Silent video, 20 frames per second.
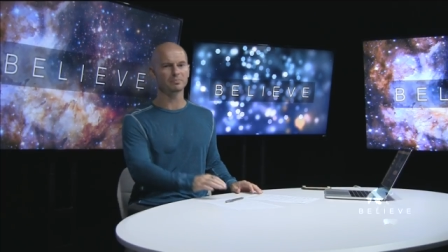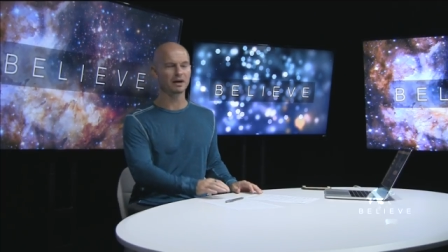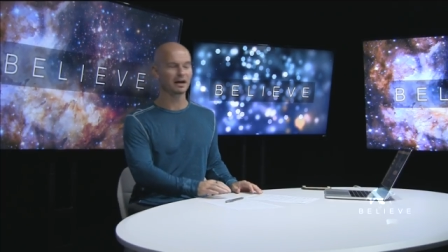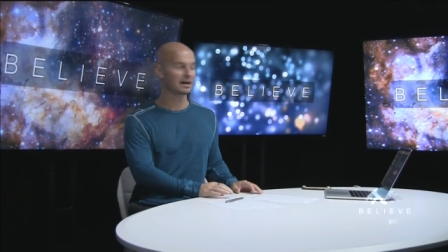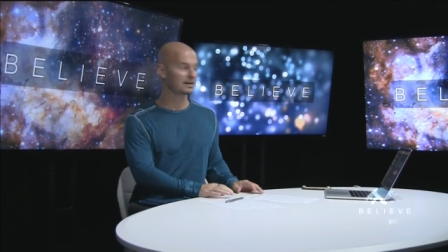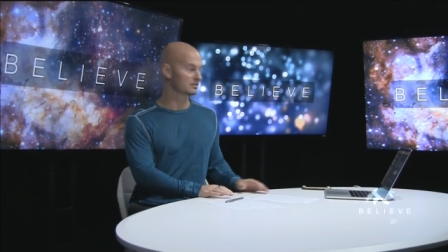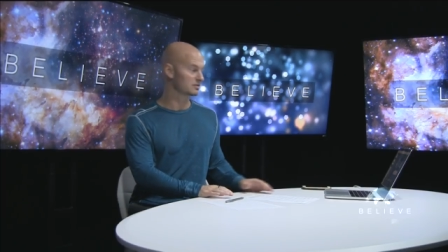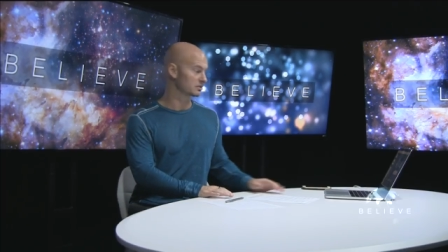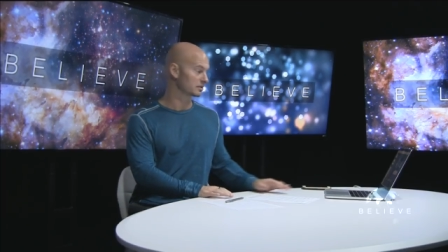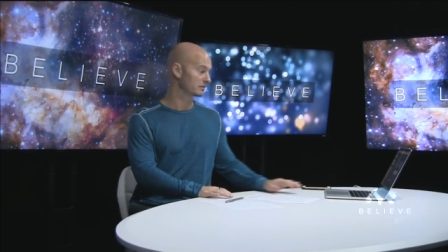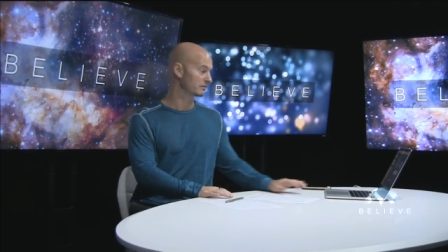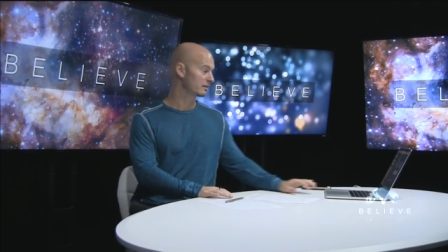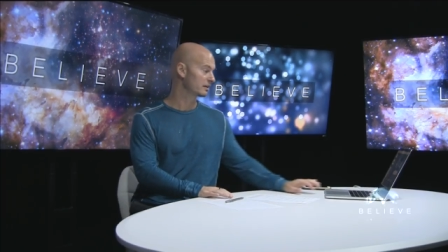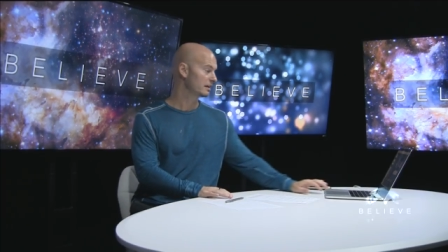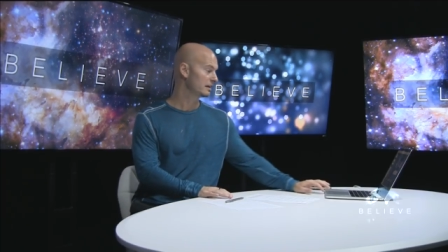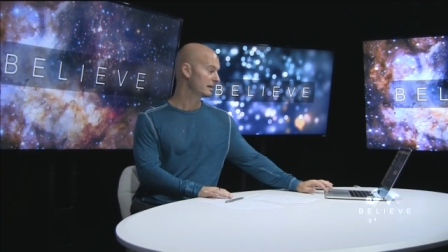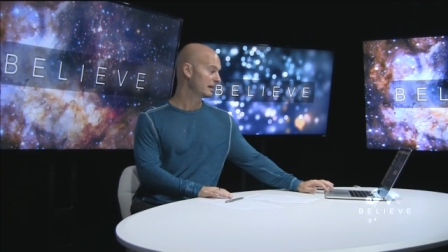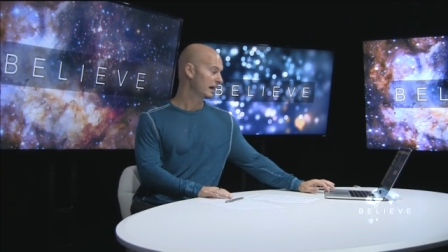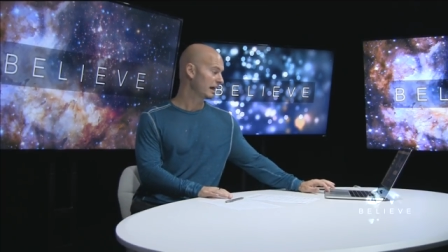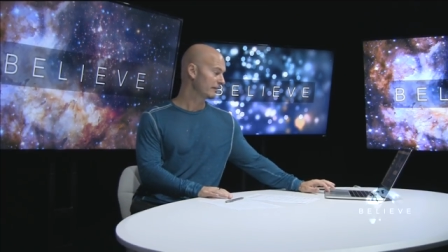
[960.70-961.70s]
positive.
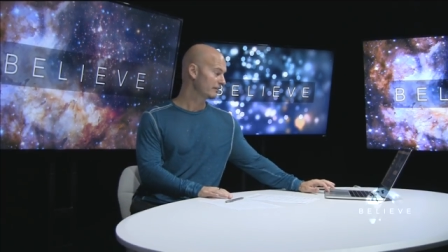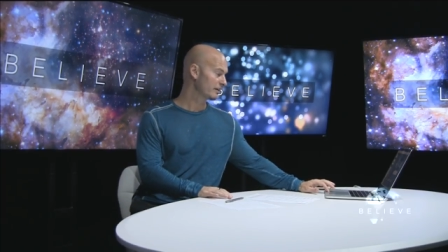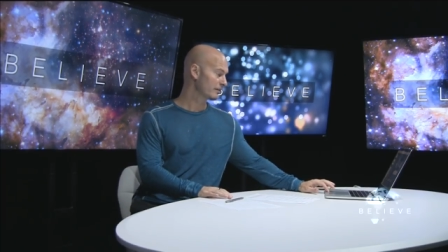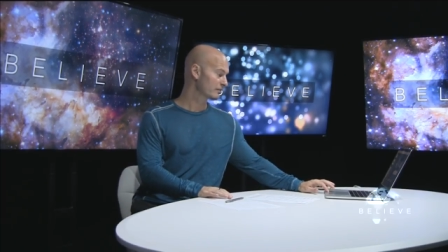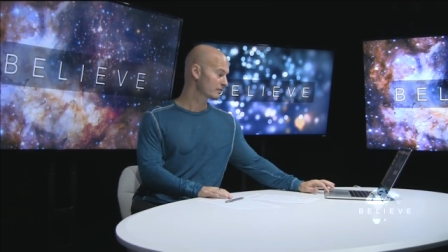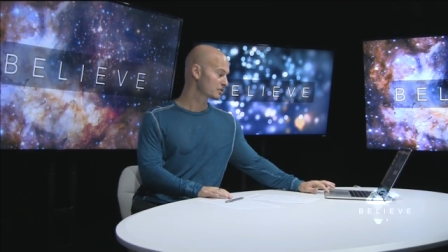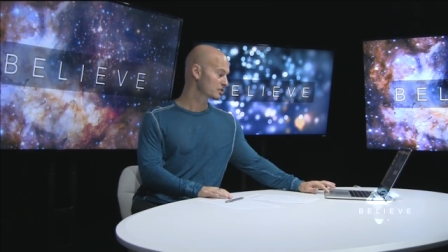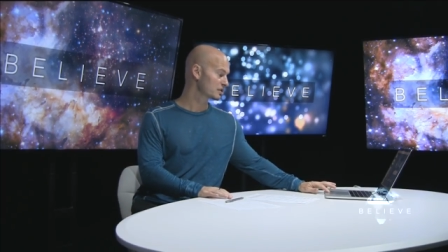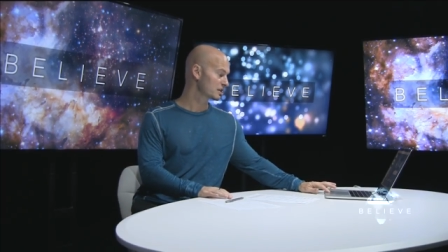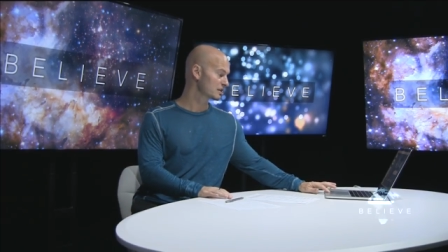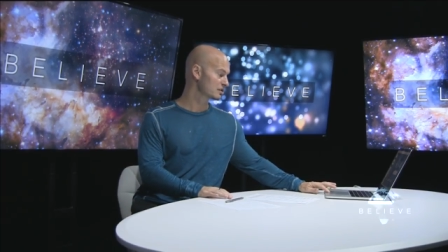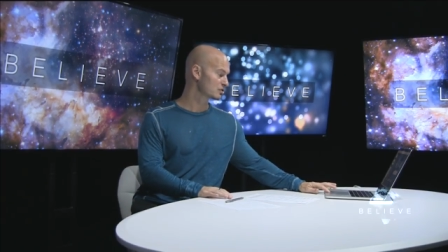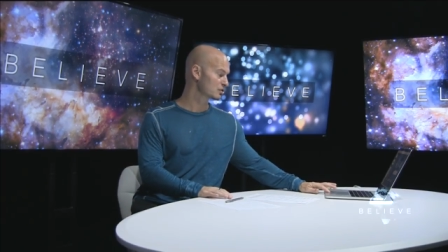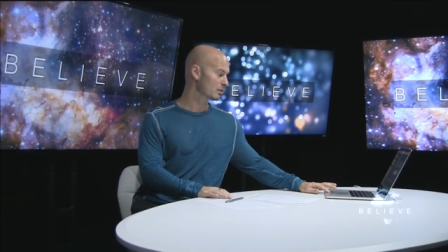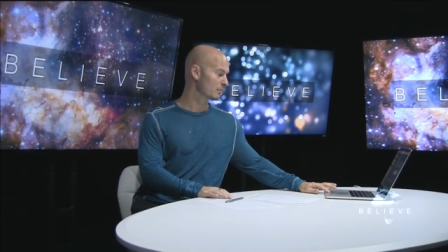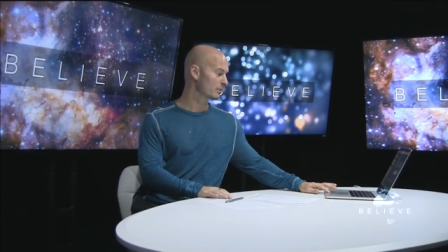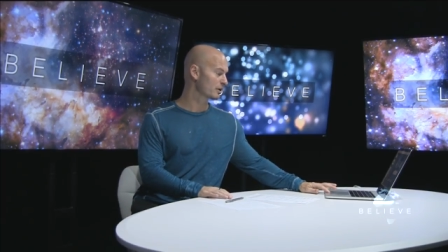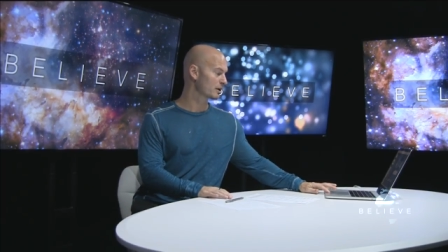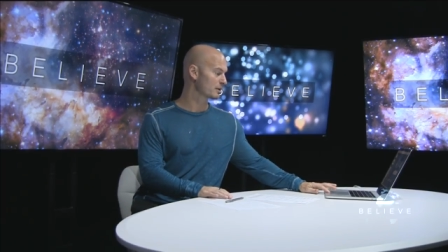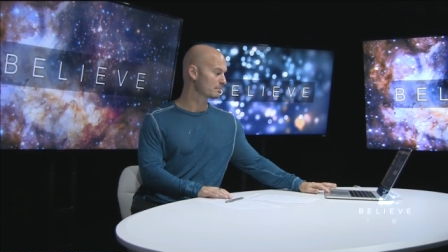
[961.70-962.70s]
I've never seen
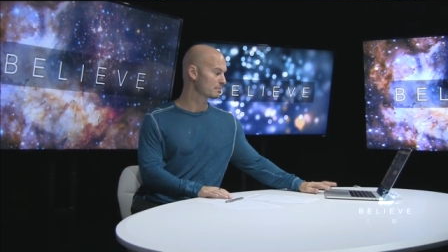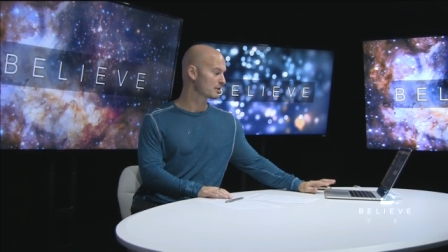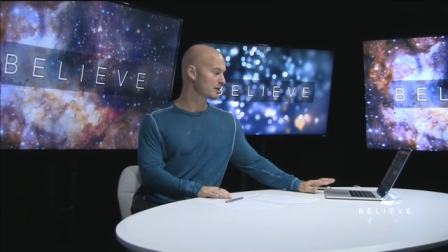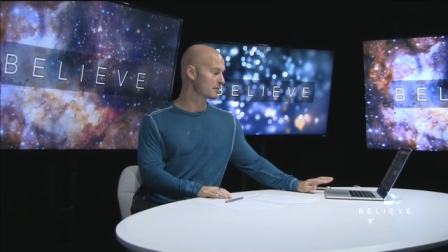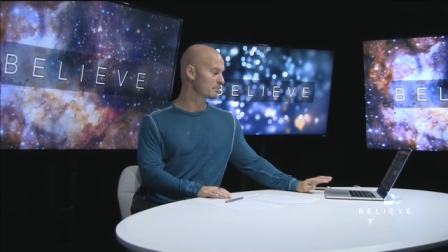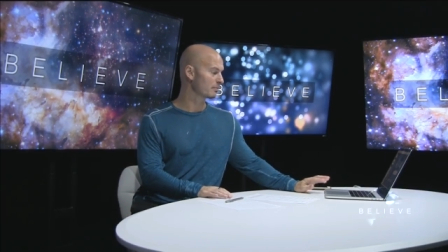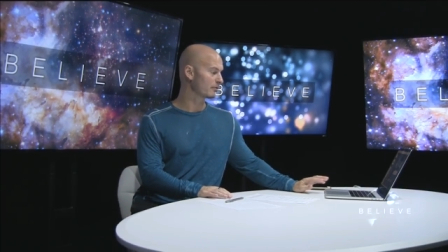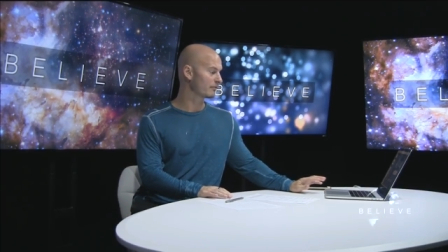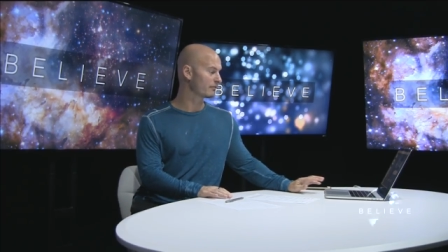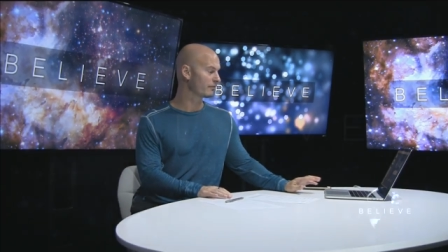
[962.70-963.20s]
so many people